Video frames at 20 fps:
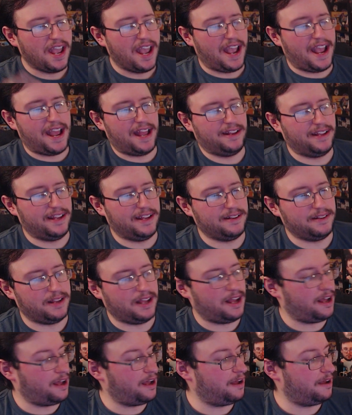And then
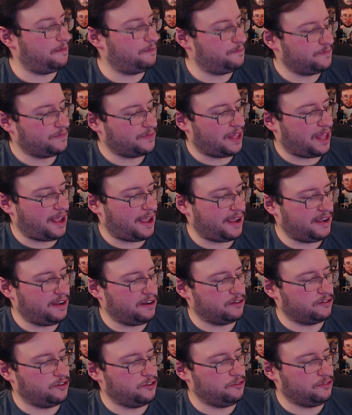um, I
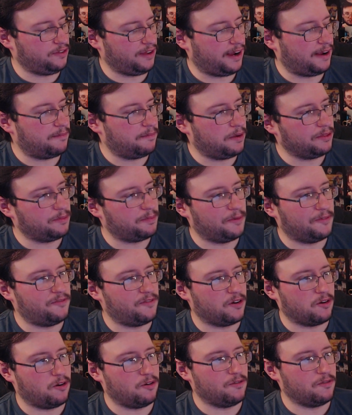hear news like a month
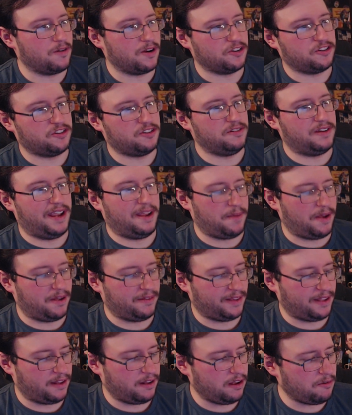before Overwatch two came out
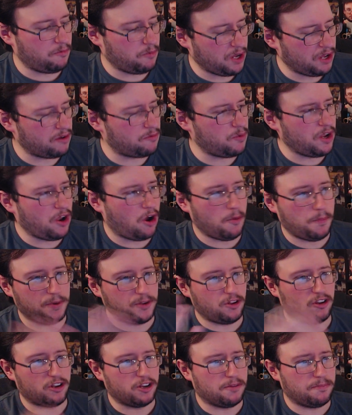that we we opened
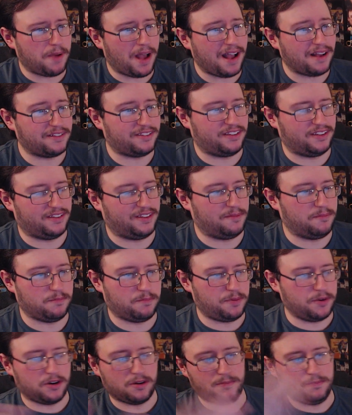all your boxes and
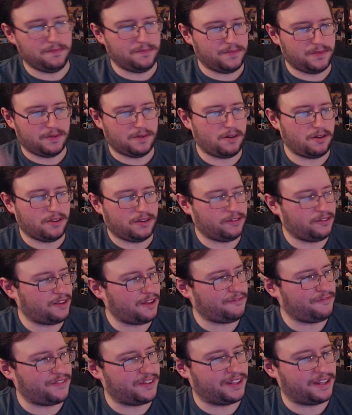put them all the
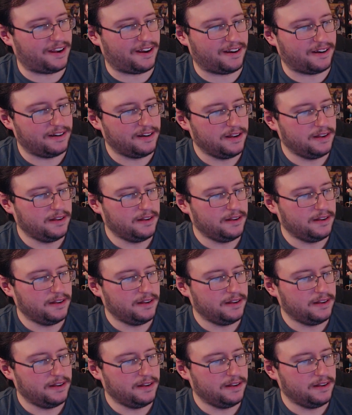stuff in there.